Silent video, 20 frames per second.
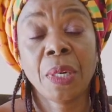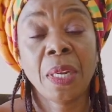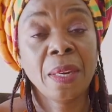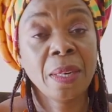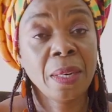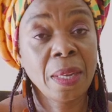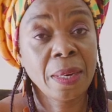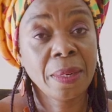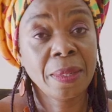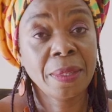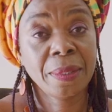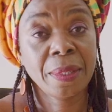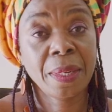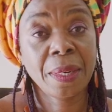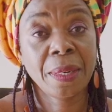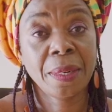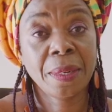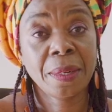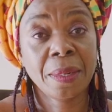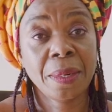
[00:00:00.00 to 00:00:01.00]
And that is
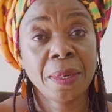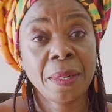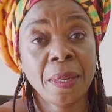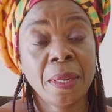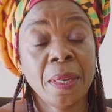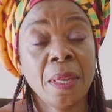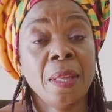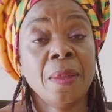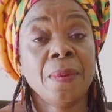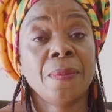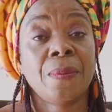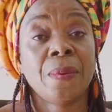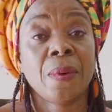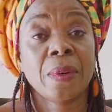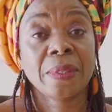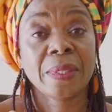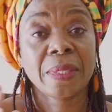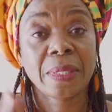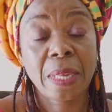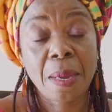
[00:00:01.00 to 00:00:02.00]
it.
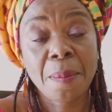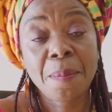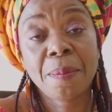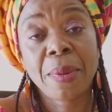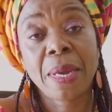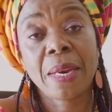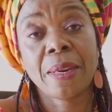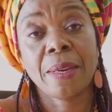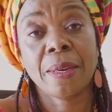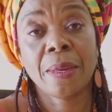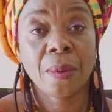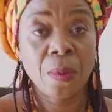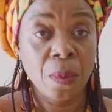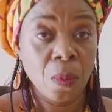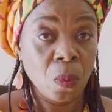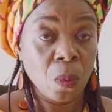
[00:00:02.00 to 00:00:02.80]
For somebody